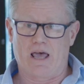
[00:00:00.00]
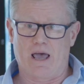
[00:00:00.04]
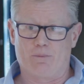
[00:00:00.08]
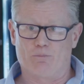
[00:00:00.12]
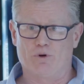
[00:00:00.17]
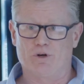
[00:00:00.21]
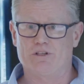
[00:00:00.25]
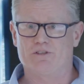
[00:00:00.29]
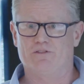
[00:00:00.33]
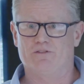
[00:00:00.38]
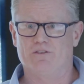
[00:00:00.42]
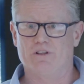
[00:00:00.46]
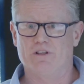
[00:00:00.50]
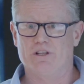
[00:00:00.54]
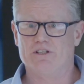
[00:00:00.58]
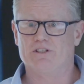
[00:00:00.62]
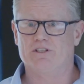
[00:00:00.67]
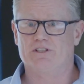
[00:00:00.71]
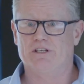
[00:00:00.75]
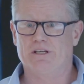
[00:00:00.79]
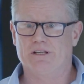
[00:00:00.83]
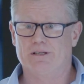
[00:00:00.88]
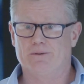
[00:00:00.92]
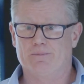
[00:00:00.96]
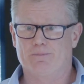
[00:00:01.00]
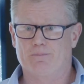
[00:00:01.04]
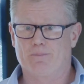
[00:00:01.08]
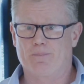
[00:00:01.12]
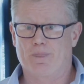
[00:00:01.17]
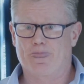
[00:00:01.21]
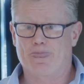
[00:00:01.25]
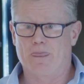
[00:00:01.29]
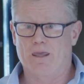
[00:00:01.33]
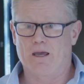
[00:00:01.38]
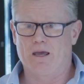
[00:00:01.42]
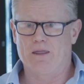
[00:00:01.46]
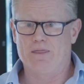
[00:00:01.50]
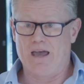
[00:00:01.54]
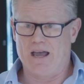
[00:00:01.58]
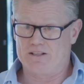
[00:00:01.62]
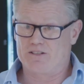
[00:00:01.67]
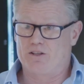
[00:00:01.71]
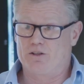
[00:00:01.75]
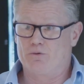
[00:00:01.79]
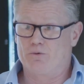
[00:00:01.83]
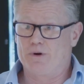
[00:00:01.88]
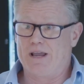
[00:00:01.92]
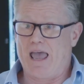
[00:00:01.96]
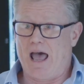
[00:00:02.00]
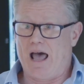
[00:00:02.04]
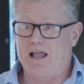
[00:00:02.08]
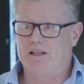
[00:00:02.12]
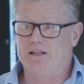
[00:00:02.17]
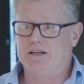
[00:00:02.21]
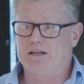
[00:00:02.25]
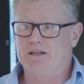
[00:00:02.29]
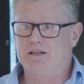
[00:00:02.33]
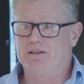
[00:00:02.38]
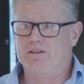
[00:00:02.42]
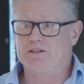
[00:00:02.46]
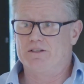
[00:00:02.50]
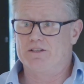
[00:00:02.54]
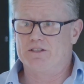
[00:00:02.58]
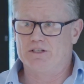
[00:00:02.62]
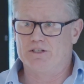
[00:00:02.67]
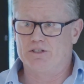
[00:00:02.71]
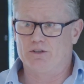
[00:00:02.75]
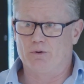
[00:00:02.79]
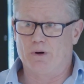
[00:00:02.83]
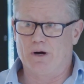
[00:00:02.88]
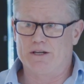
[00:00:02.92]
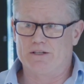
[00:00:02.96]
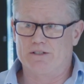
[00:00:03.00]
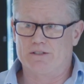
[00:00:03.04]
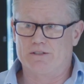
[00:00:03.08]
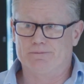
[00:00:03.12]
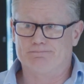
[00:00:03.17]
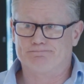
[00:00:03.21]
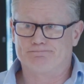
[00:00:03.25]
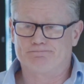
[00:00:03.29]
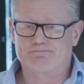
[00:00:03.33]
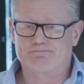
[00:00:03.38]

bridge for this year. And that's the reality of the situation.